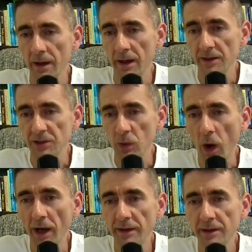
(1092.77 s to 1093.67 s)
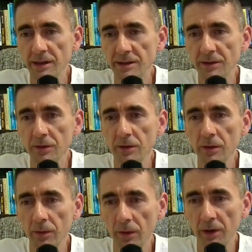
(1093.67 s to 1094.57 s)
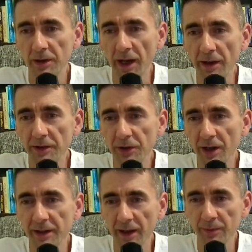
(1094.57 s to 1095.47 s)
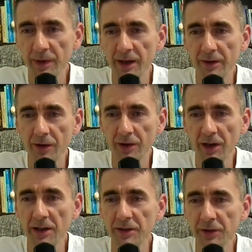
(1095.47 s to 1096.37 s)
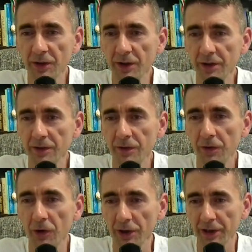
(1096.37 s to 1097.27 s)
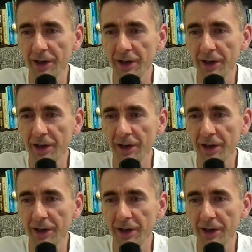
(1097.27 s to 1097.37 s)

Actually, white needs to counterattack, make a counter fork.